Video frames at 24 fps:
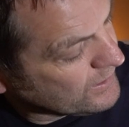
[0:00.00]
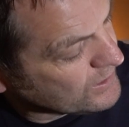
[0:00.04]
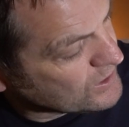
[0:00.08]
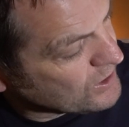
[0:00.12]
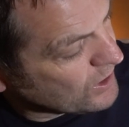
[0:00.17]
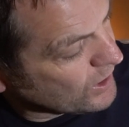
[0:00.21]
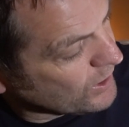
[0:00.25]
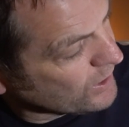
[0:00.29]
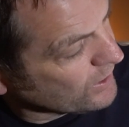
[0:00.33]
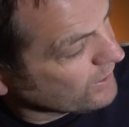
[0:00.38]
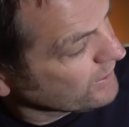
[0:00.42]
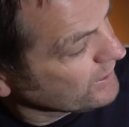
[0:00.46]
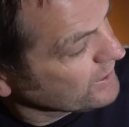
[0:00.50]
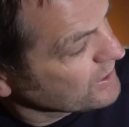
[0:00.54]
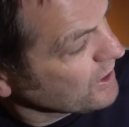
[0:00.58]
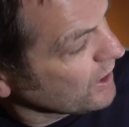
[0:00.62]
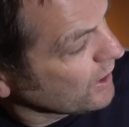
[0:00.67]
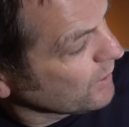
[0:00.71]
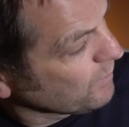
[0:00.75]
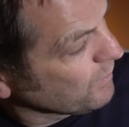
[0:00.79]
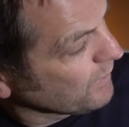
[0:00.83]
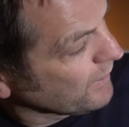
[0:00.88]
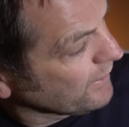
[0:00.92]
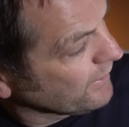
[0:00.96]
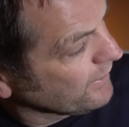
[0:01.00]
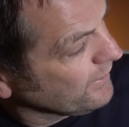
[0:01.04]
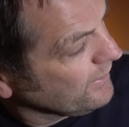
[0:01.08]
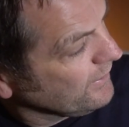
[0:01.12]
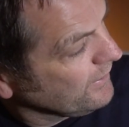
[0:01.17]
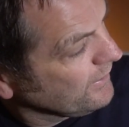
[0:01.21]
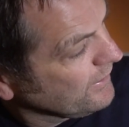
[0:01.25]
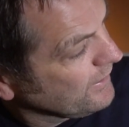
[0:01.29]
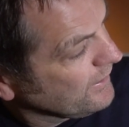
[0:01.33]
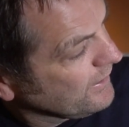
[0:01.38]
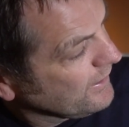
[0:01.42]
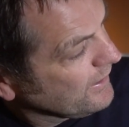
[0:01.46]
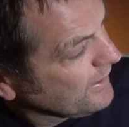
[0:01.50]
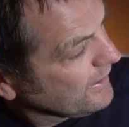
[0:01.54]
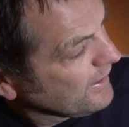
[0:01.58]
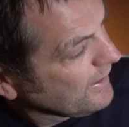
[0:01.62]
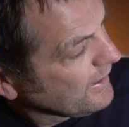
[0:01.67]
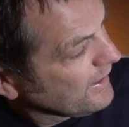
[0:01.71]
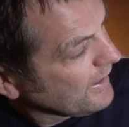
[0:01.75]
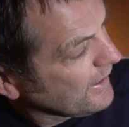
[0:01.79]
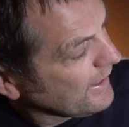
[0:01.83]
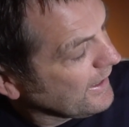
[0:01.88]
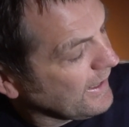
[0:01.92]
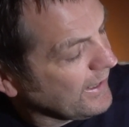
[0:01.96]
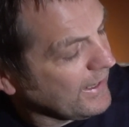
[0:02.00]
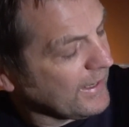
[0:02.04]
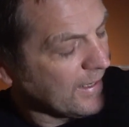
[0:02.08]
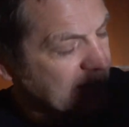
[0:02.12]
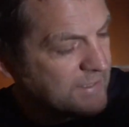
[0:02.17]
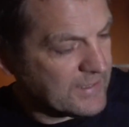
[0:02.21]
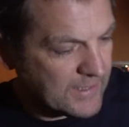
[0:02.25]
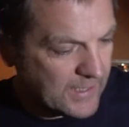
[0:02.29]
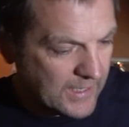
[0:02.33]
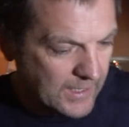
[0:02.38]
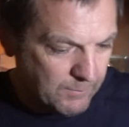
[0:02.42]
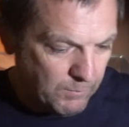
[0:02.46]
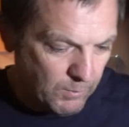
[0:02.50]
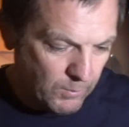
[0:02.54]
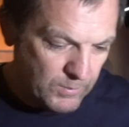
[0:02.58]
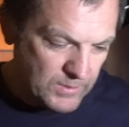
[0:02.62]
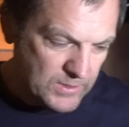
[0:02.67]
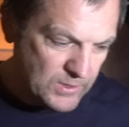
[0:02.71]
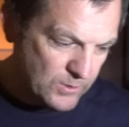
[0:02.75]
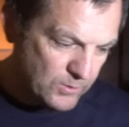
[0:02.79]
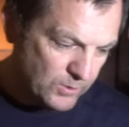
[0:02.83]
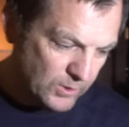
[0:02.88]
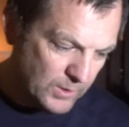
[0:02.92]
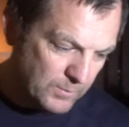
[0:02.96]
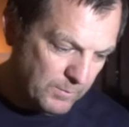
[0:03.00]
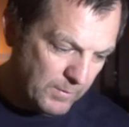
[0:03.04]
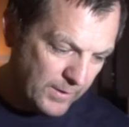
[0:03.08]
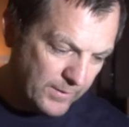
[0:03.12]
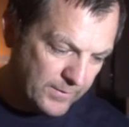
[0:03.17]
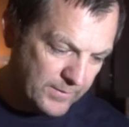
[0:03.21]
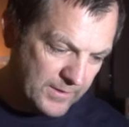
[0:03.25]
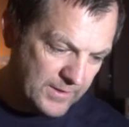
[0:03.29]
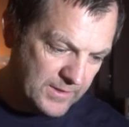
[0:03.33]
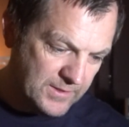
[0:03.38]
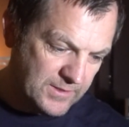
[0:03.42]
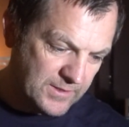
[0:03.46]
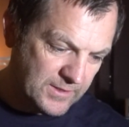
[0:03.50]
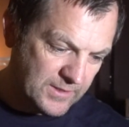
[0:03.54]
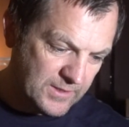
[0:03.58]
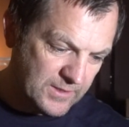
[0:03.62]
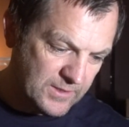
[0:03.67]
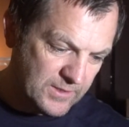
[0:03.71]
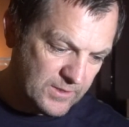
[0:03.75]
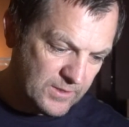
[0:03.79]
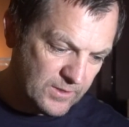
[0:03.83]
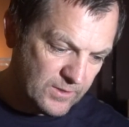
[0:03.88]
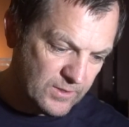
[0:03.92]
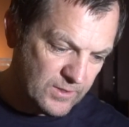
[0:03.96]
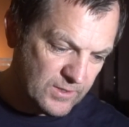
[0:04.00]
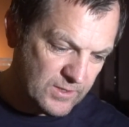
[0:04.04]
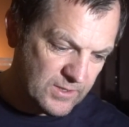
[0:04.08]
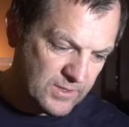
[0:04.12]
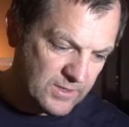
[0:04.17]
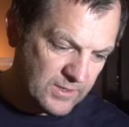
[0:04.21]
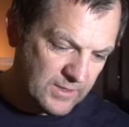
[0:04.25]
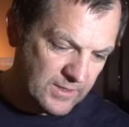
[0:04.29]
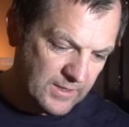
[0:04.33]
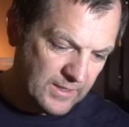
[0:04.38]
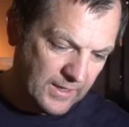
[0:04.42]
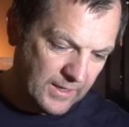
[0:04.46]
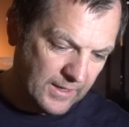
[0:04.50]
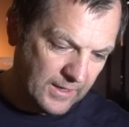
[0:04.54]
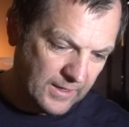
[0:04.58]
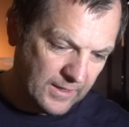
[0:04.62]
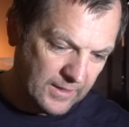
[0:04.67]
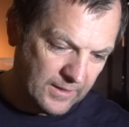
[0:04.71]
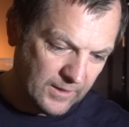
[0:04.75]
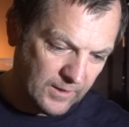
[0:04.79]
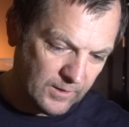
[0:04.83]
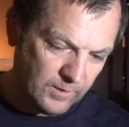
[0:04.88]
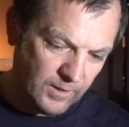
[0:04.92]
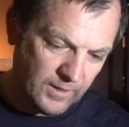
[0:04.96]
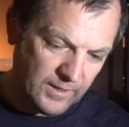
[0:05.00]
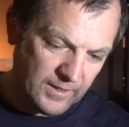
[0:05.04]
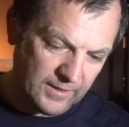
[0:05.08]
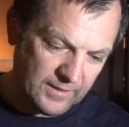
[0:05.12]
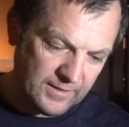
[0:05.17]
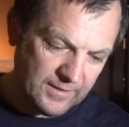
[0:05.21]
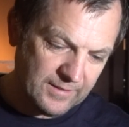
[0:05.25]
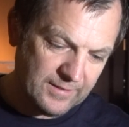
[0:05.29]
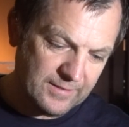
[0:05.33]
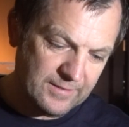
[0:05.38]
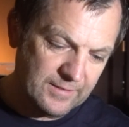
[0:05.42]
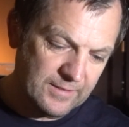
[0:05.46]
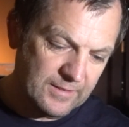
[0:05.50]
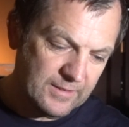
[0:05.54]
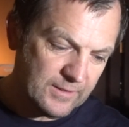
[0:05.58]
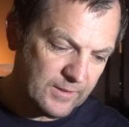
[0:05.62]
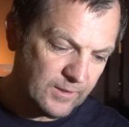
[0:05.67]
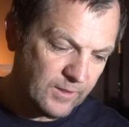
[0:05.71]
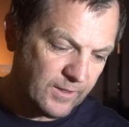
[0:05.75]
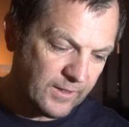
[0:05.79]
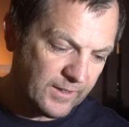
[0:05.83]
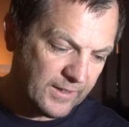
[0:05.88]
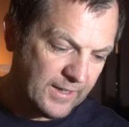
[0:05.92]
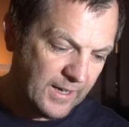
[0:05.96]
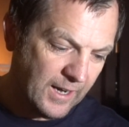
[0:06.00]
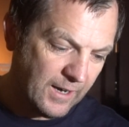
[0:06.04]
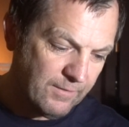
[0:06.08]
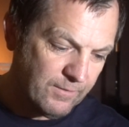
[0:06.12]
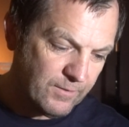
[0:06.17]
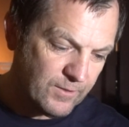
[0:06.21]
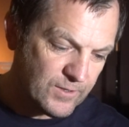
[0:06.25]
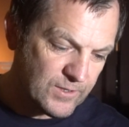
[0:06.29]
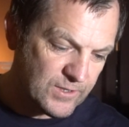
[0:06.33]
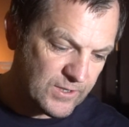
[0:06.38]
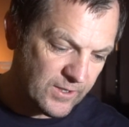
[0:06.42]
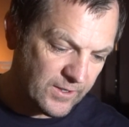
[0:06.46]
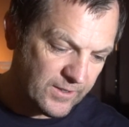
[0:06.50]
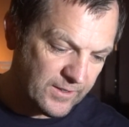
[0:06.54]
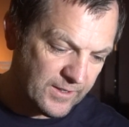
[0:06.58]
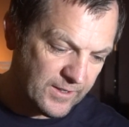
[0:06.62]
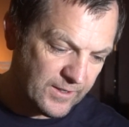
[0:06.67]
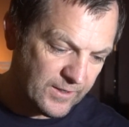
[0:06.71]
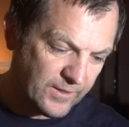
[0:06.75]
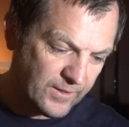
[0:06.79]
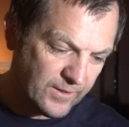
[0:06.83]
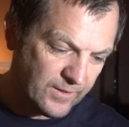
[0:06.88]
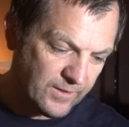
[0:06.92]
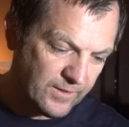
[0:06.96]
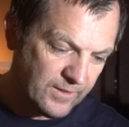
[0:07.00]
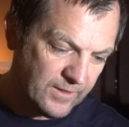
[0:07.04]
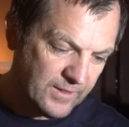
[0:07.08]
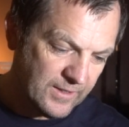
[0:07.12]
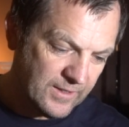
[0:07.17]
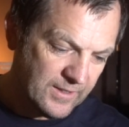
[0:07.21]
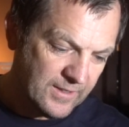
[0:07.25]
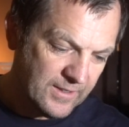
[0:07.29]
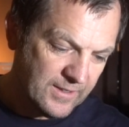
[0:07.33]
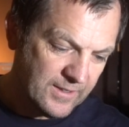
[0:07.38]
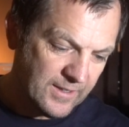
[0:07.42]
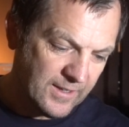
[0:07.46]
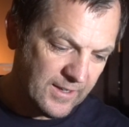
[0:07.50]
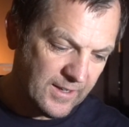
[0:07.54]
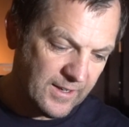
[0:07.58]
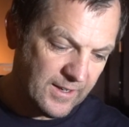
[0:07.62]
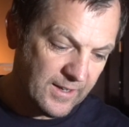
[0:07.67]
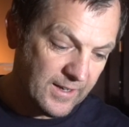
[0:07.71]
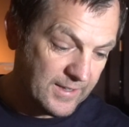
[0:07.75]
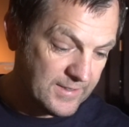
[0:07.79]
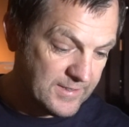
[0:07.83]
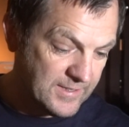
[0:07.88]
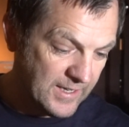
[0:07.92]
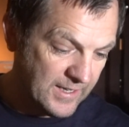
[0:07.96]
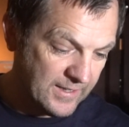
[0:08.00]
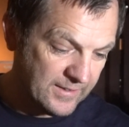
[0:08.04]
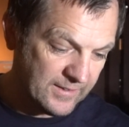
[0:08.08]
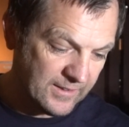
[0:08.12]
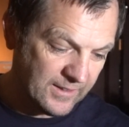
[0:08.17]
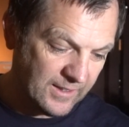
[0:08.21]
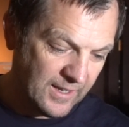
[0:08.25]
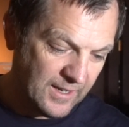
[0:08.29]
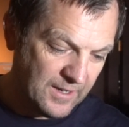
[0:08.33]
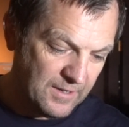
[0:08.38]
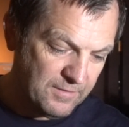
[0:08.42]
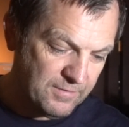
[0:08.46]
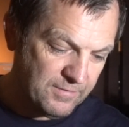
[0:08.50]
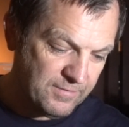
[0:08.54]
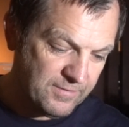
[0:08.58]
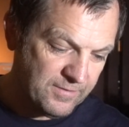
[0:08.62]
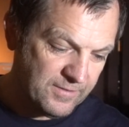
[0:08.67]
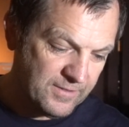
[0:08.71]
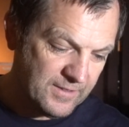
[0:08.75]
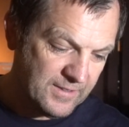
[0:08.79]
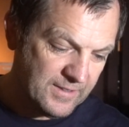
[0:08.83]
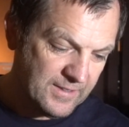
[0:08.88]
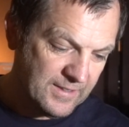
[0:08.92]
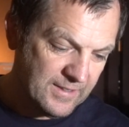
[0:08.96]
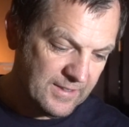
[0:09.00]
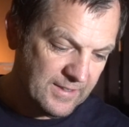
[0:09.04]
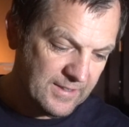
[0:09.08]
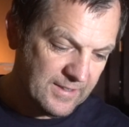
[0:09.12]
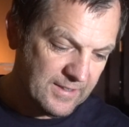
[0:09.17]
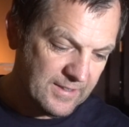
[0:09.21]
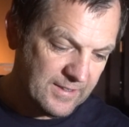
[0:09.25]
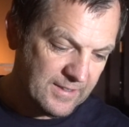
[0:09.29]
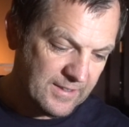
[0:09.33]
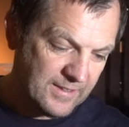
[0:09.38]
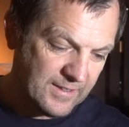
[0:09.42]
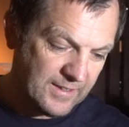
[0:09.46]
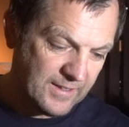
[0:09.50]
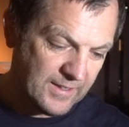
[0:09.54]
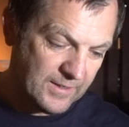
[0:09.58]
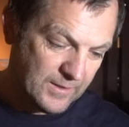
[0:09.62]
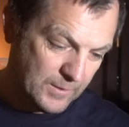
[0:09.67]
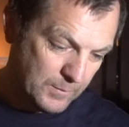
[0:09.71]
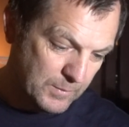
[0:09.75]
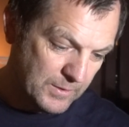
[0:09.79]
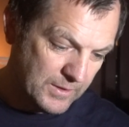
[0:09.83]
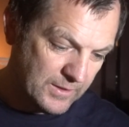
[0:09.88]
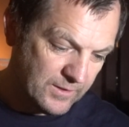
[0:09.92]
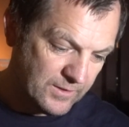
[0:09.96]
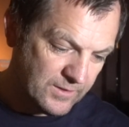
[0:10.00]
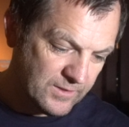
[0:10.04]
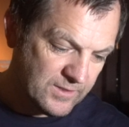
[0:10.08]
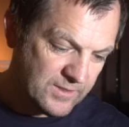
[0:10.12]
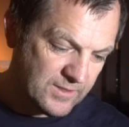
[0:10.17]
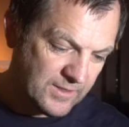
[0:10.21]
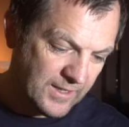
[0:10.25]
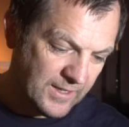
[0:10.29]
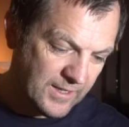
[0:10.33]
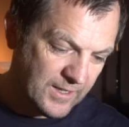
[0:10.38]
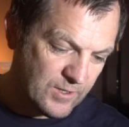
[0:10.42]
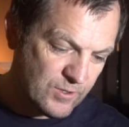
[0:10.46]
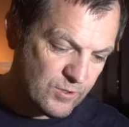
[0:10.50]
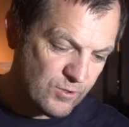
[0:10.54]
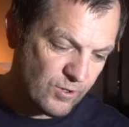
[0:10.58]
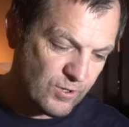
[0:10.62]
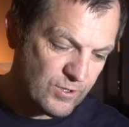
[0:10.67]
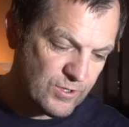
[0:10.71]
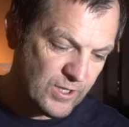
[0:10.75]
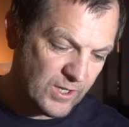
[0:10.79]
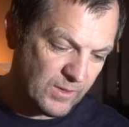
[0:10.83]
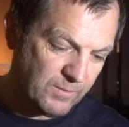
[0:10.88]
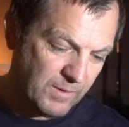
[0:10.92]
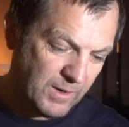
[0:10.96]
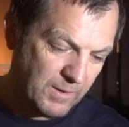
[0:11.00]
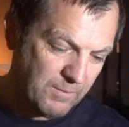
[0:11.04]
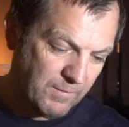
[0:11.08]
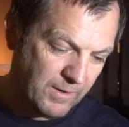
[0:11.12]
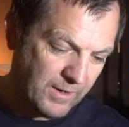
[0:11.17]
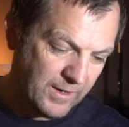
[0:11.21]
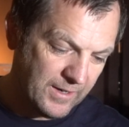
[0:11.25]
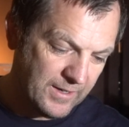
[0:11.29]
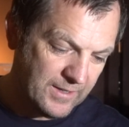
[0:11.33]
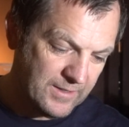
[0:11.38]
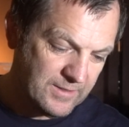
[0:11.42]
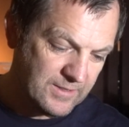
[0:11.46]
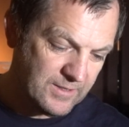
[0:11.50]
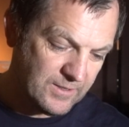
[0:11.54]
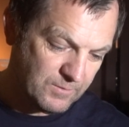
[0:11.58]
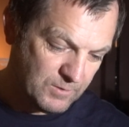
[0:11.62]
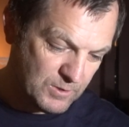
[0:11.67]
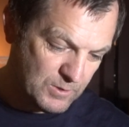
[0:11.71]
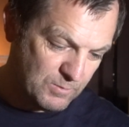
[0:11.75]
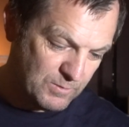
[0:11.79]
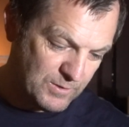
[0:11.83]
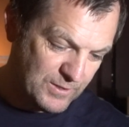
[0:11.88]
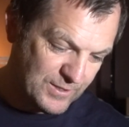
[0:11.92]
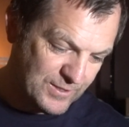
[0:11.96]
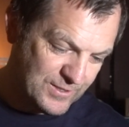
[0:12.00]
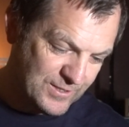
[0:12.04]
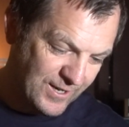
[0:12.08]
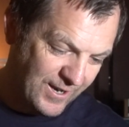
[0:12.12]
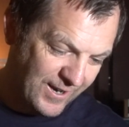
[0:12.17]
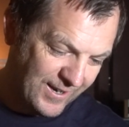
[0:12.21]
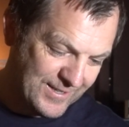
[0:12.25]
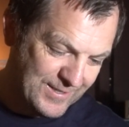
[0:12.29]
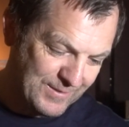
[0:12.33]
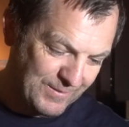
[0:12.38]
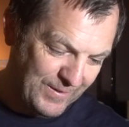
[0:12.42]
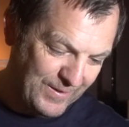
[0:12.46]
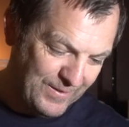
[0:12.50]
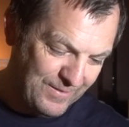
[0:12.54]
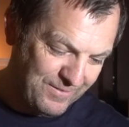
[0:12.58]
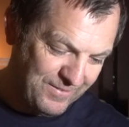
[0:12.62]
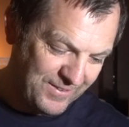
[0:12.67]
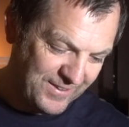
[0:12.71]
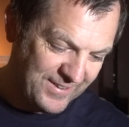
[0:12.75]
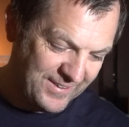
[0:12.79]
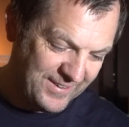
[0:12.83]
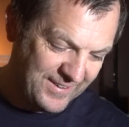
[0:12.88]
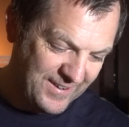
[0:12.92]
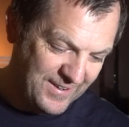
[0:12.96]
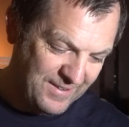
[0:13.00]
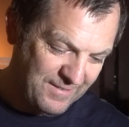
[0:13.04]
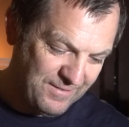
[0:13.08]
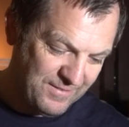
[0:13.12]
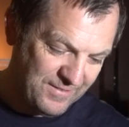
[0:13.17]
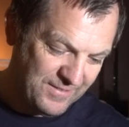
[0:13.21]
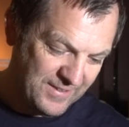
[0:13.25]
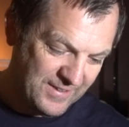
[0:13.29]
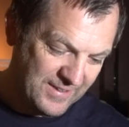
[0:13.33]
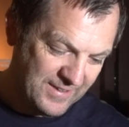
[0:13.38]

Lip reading: guitar player. And but what's cool about this is there's a lot of covers on here. A Day in the Life, the Beatles, Georgia on My Mind, which we just talked about, funny enough.